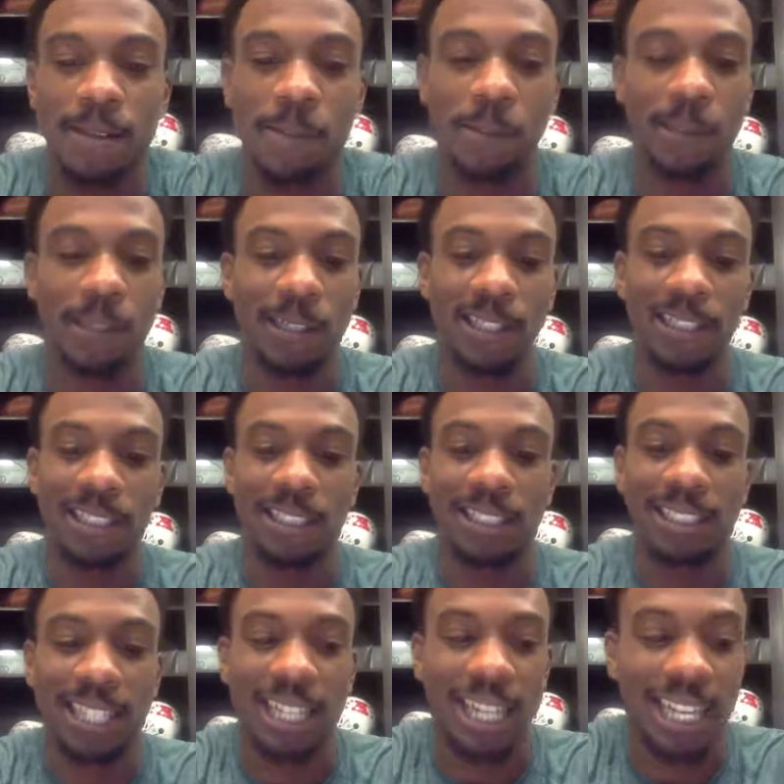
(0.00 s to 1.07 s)
Well,
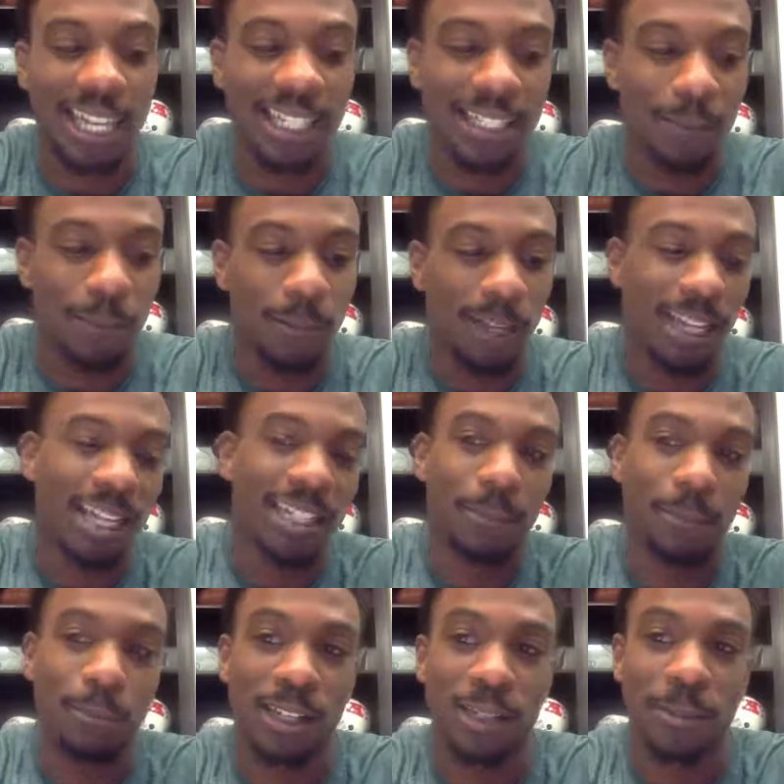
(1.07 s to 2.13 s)
see, I like to
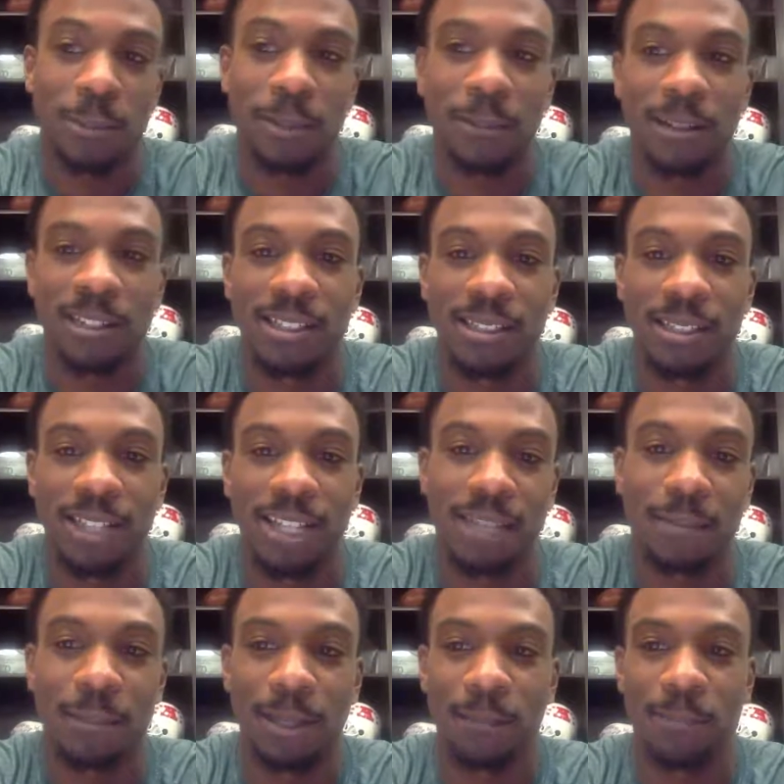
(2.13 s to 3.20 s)
press people I like
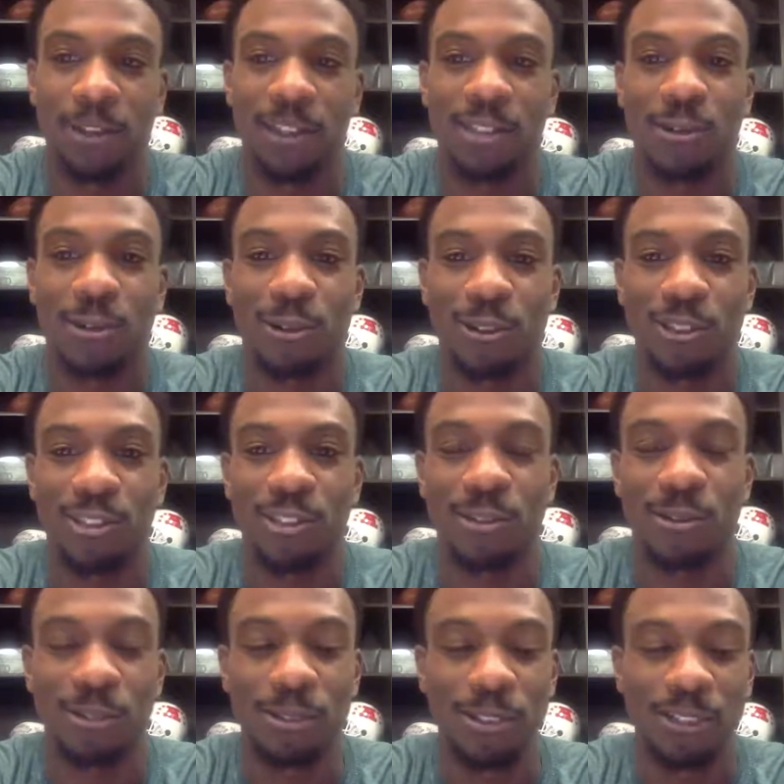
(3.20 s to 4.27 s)
to be a press corner.
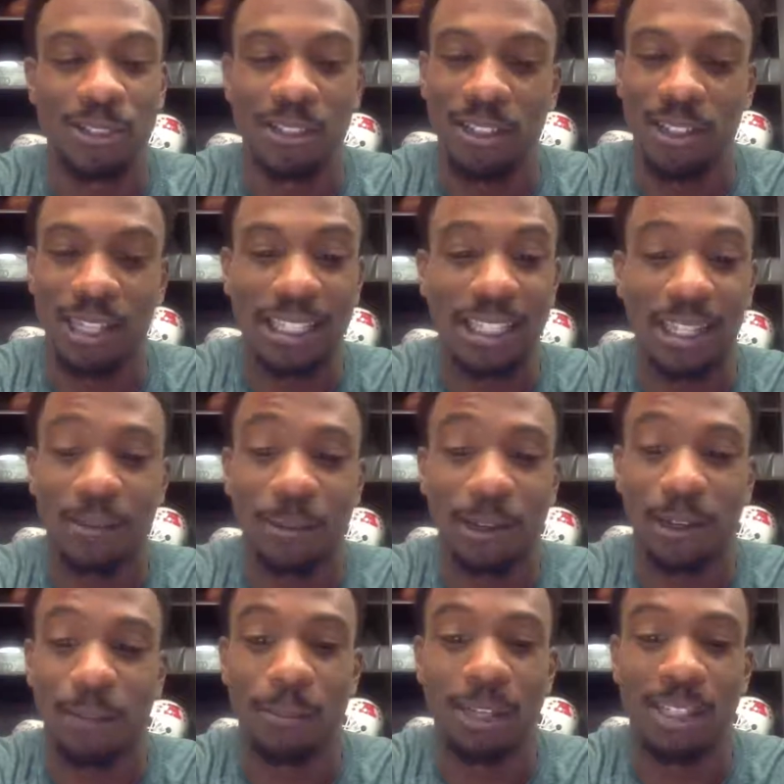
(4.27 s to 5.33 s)
So I think one
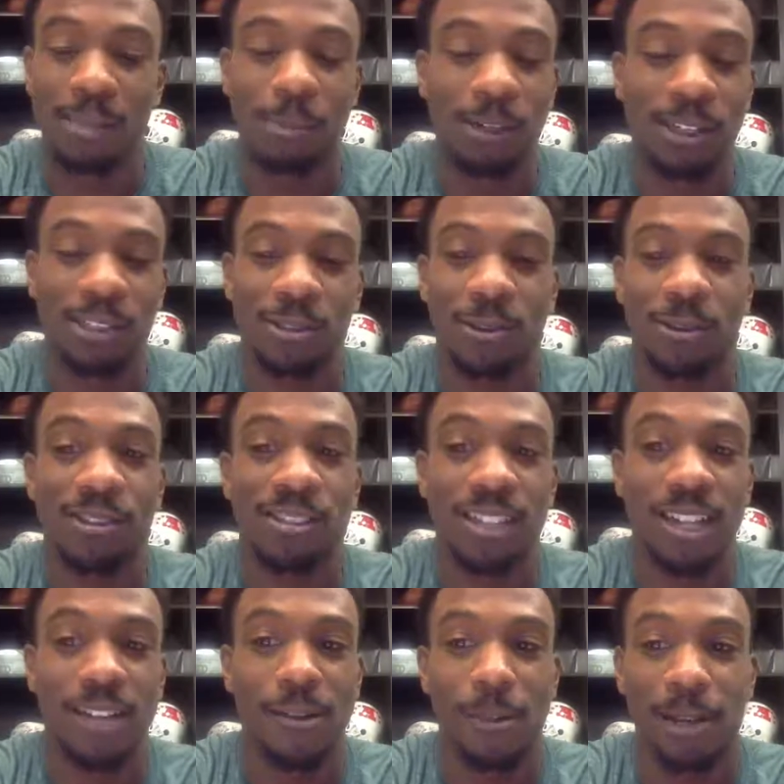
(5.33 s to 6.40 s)
of the best press corners to
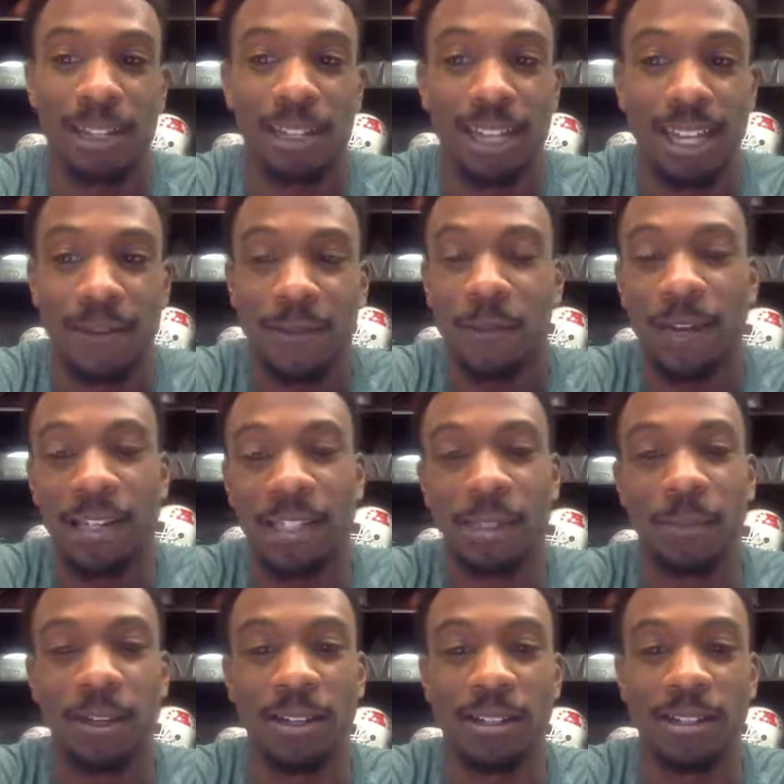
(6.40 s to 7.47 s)
ever play the game is Patrick
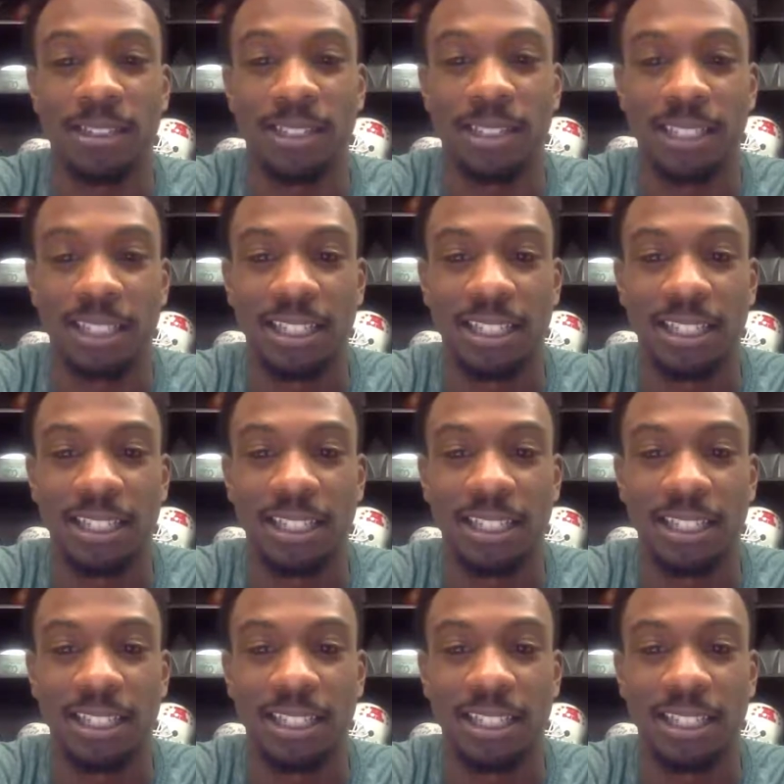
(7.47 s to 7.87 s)
Peterson.